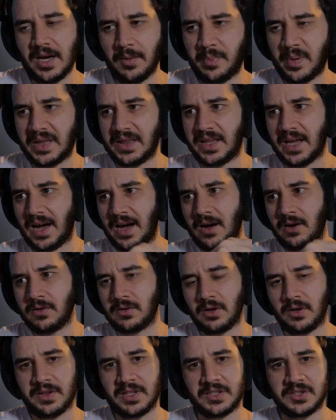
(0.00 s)
up and
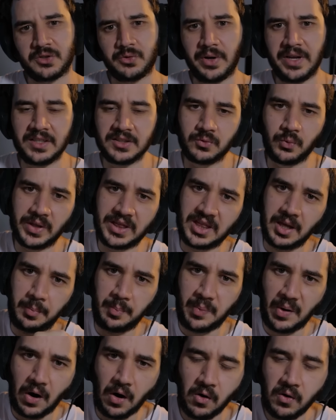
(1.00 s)
down on the strings with the
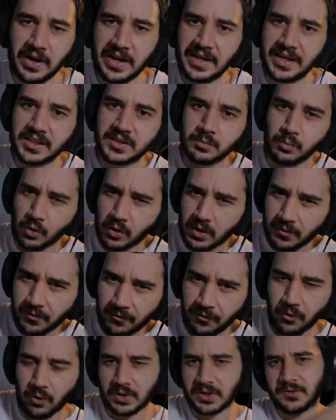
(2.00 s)
bow is more
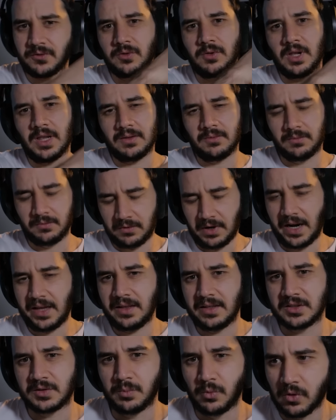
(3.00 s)
forceful,
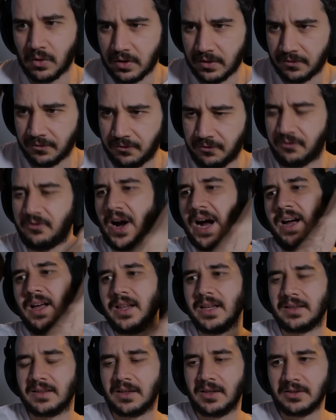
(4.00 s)
right? Is more
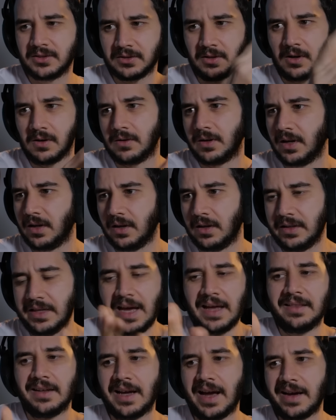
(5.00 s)
violent. So
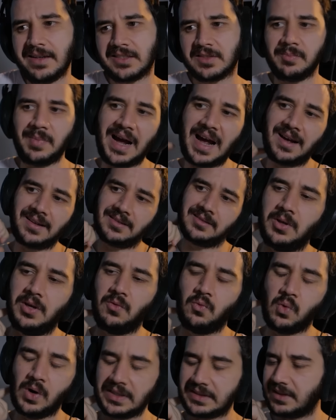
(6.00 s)
yeah, the guy's mad. He
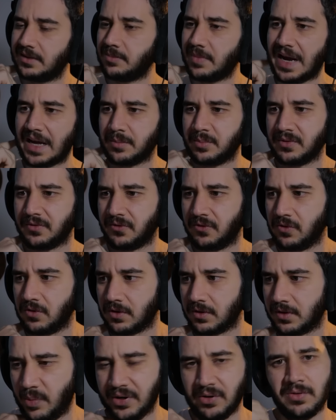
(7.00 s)
wasn't mad
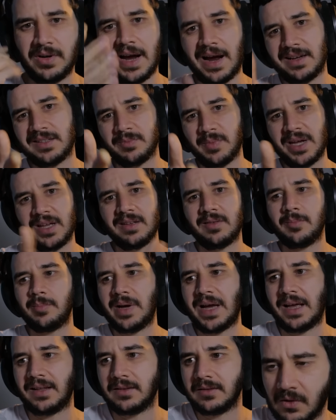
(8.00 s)
before, but you guys made him
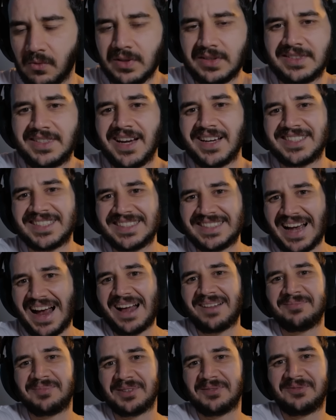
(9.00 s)
mad. He was just
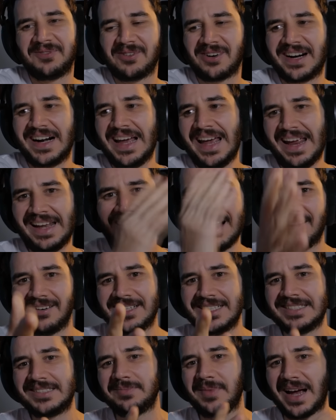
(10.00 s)
sad before, and now
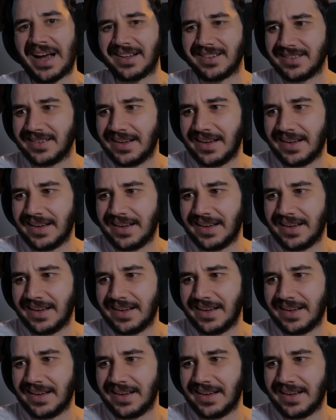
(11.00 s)
he's mad.